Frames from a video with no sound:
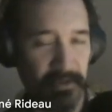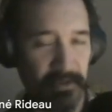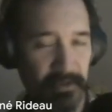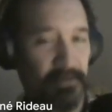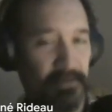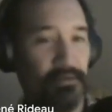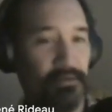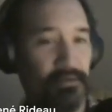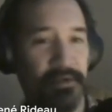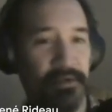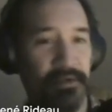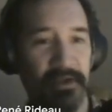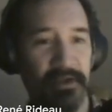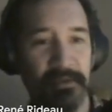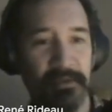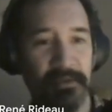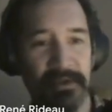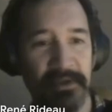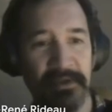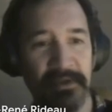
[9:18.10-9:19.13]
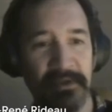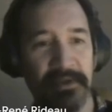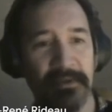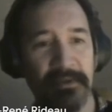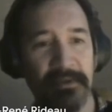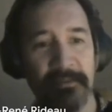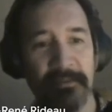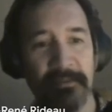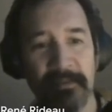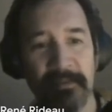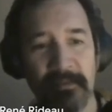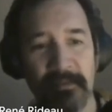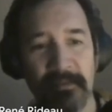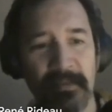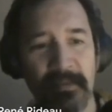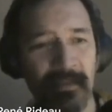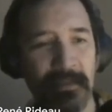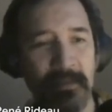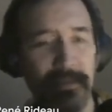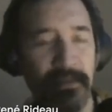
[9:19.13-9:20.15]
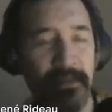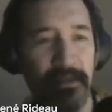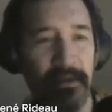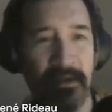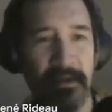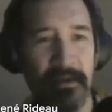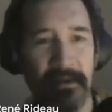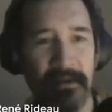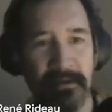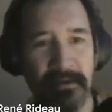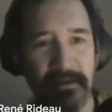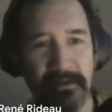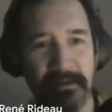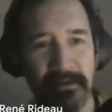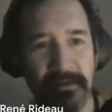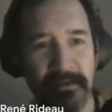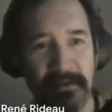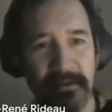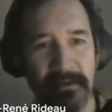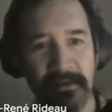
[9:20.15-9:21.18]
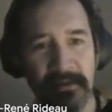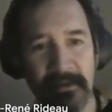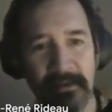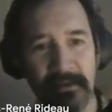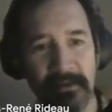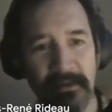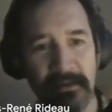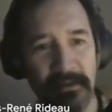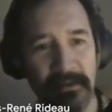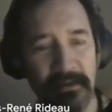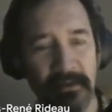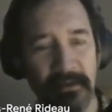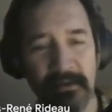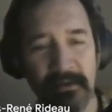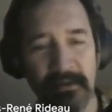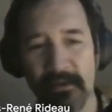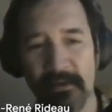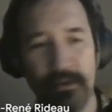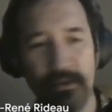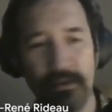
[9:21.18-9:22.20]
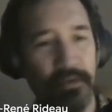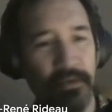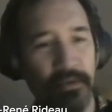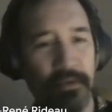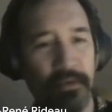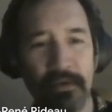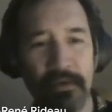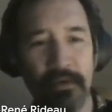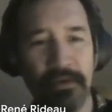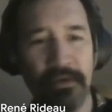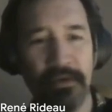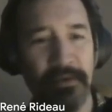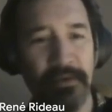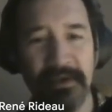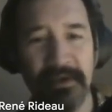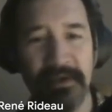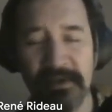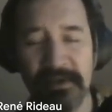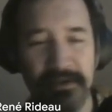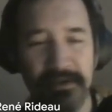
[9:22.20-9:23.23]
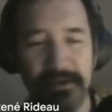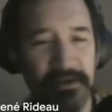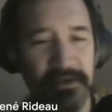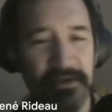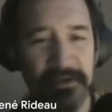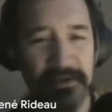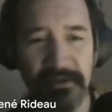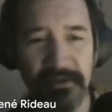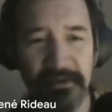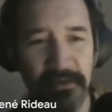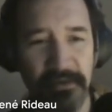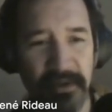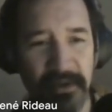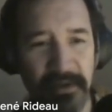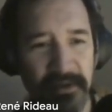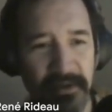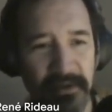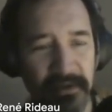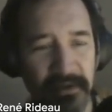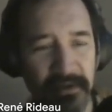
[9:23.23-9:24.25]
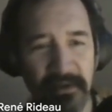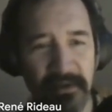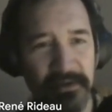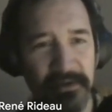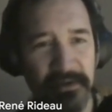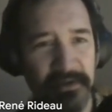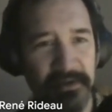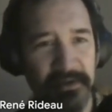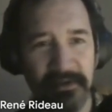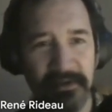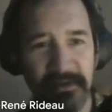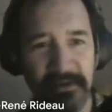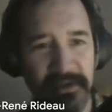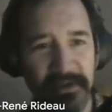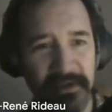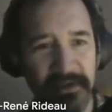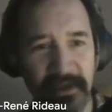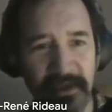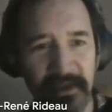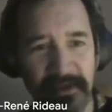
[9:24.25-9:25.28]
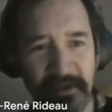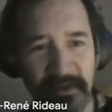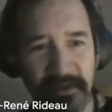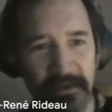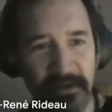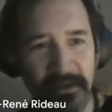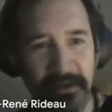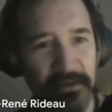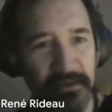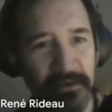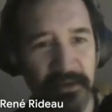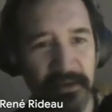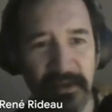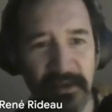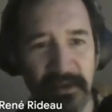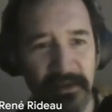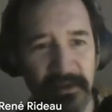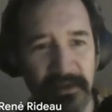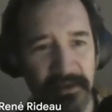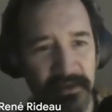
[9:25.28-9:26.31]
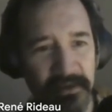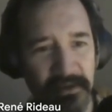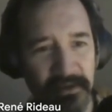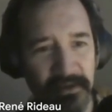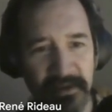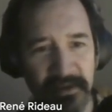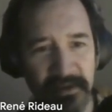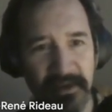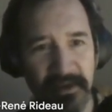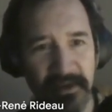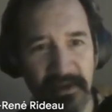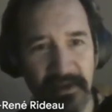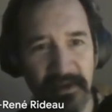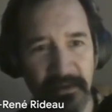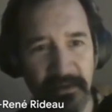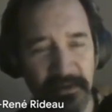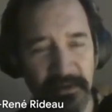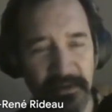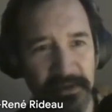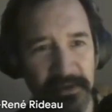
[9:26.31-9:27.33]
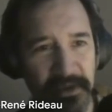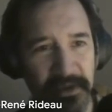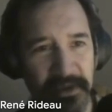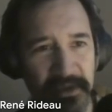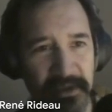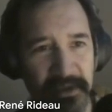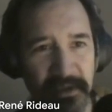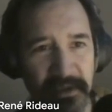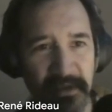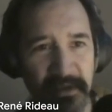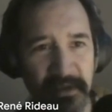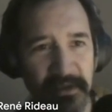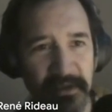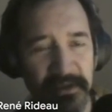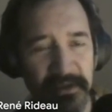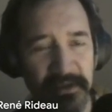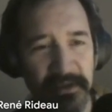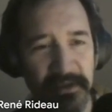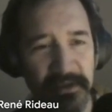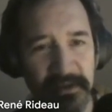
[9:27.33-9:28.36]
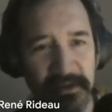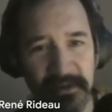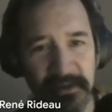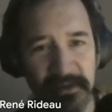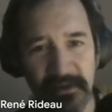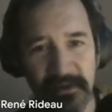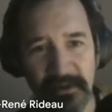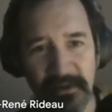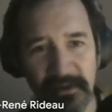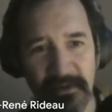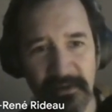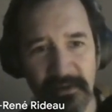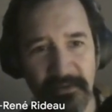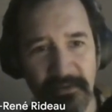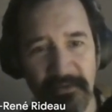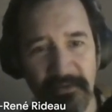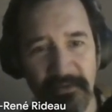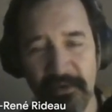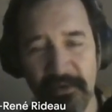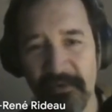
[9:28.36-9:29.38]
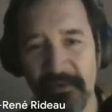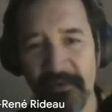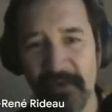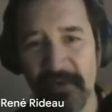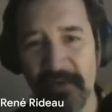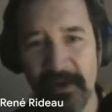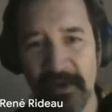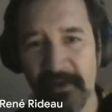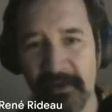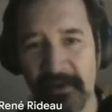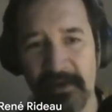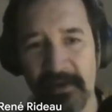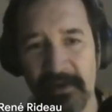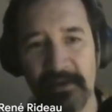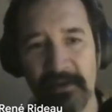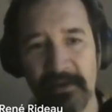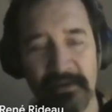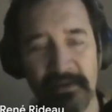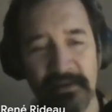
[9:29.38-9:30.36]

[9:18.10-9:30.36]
do things with it. And all the rest is just doing. This is just Haskell code that does exactly what we said. That is verify that.